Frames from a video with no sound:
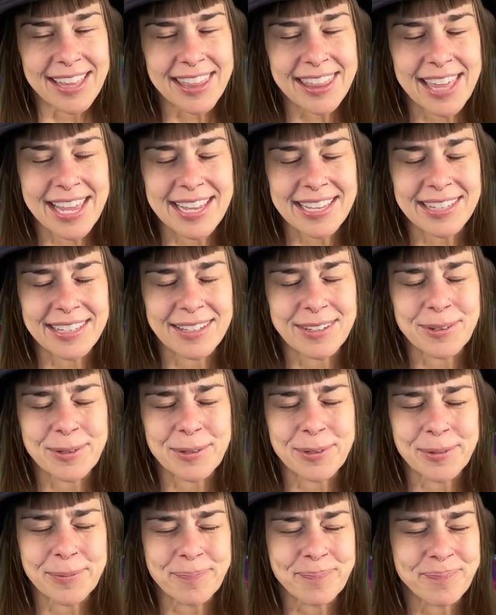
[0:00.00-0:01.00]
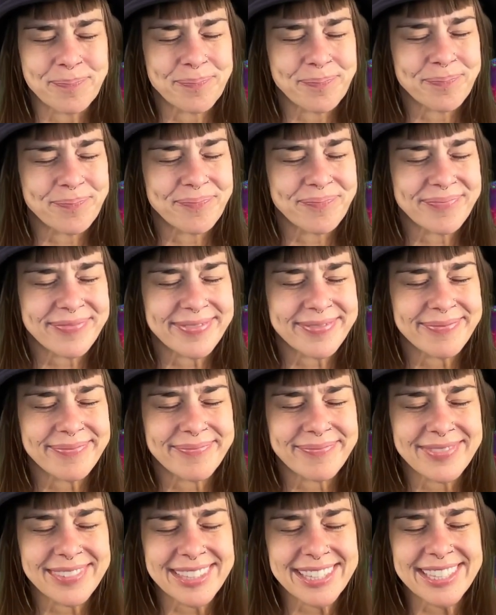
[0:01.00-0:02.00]
Thank you,
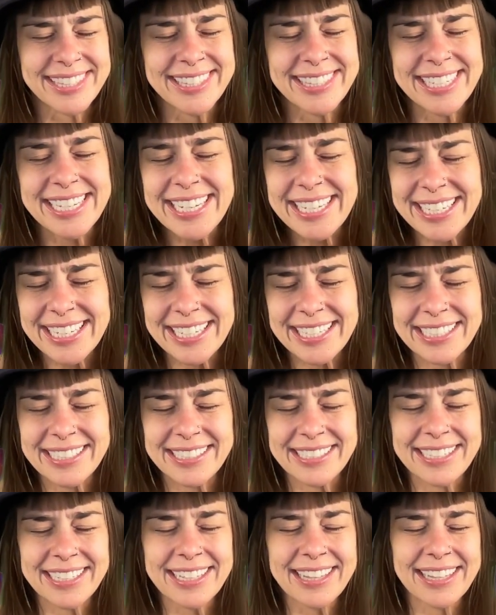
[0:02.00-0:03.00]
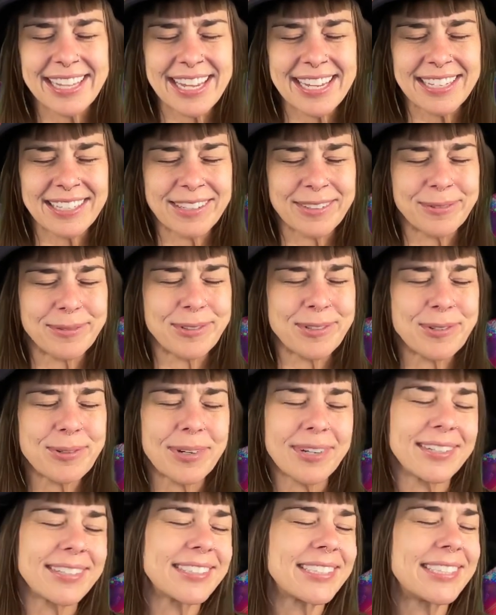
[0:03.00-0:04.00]
seeking. Thank you,
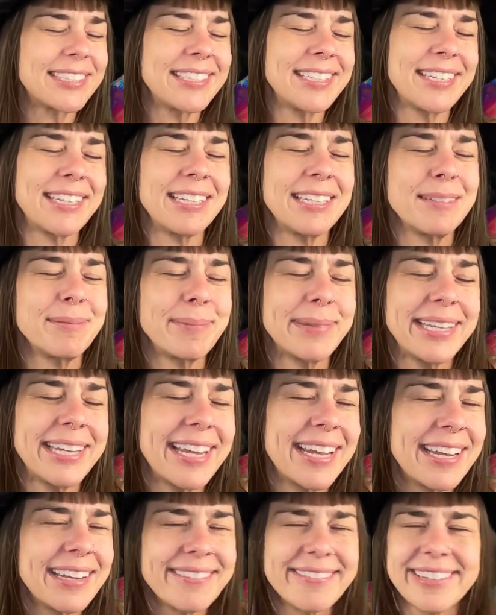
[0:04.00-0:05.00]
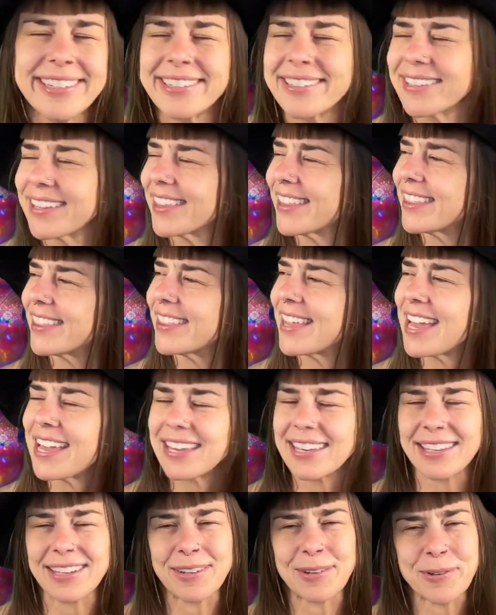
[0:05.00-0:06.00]
drug seeking behavior.
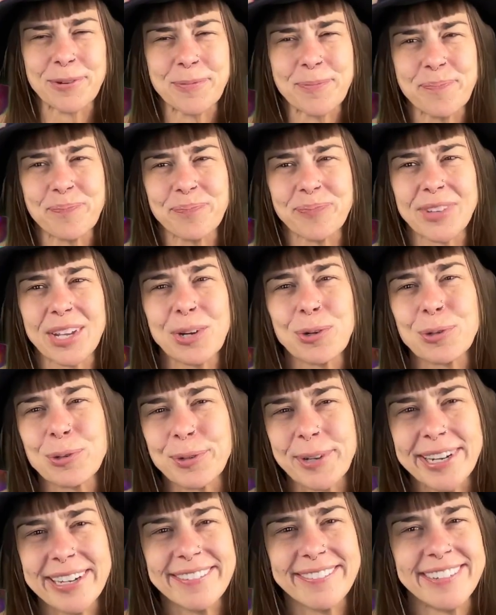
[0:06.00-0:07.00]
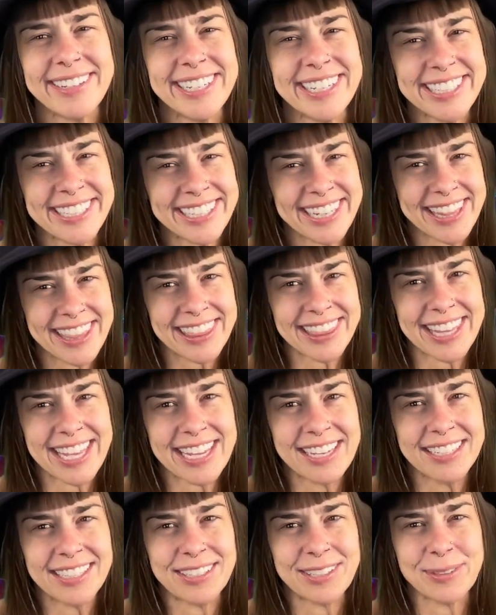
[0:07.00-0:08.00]
Thank you, craving.
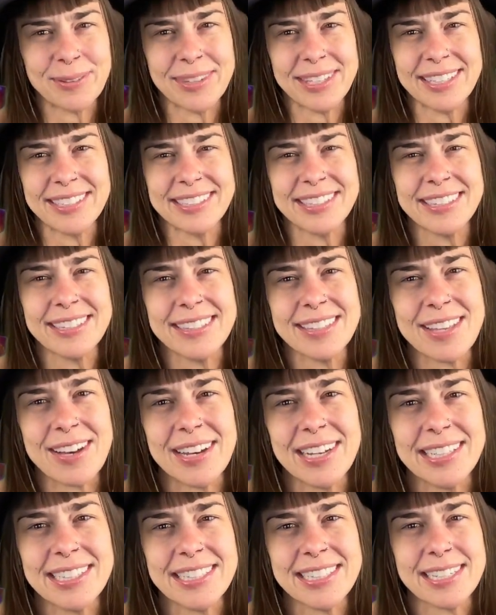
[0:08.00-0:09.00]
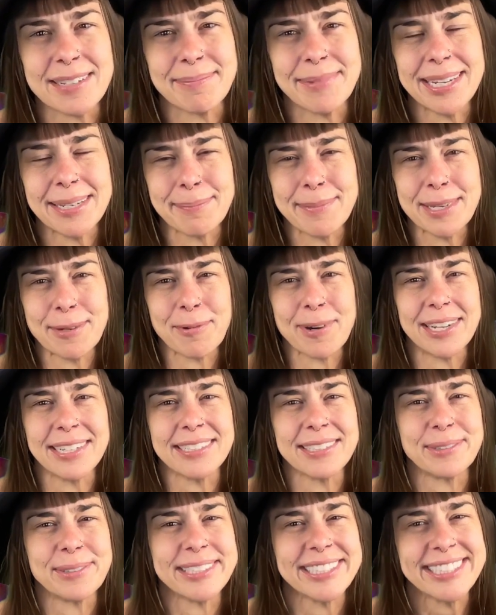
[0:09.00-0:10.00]
Thank you, these thoughts that make me want
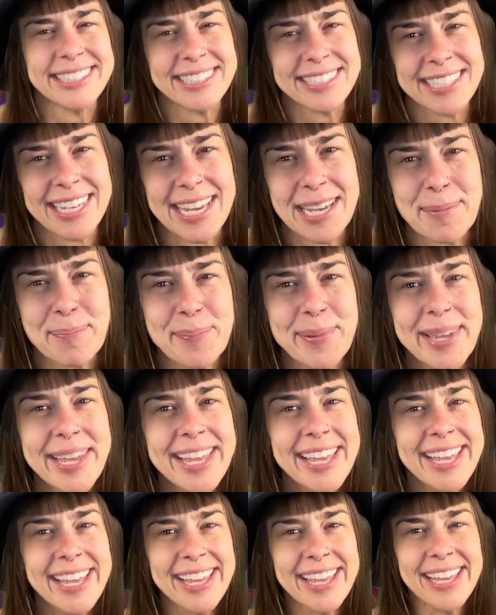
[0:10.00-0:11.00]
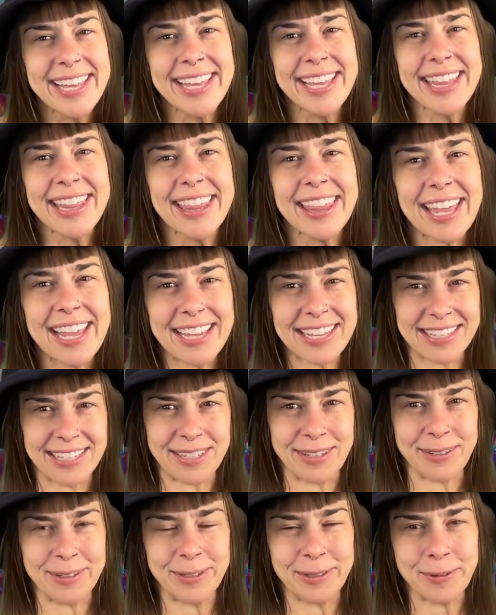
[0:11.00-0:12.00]
to escape. Thank
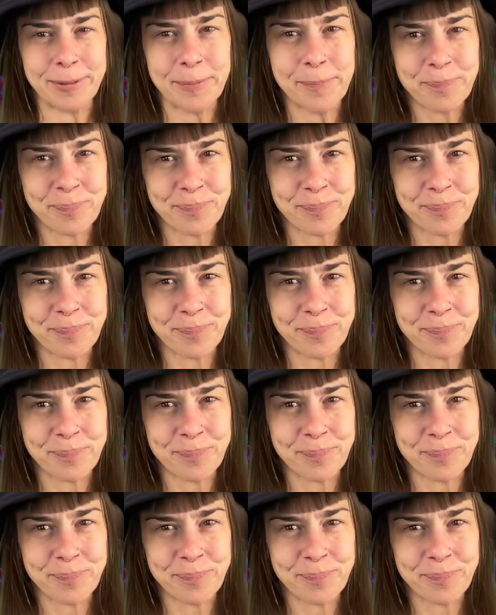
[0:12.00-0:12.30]
you.